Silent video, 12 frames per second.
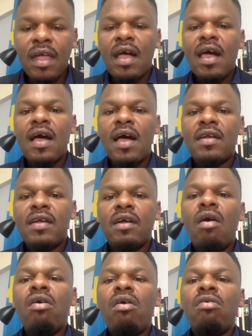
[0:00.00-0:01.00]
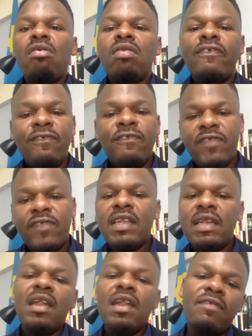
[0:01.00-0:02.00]
And on
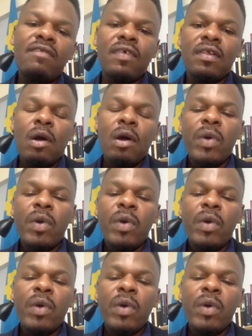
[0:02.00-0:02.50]
field level,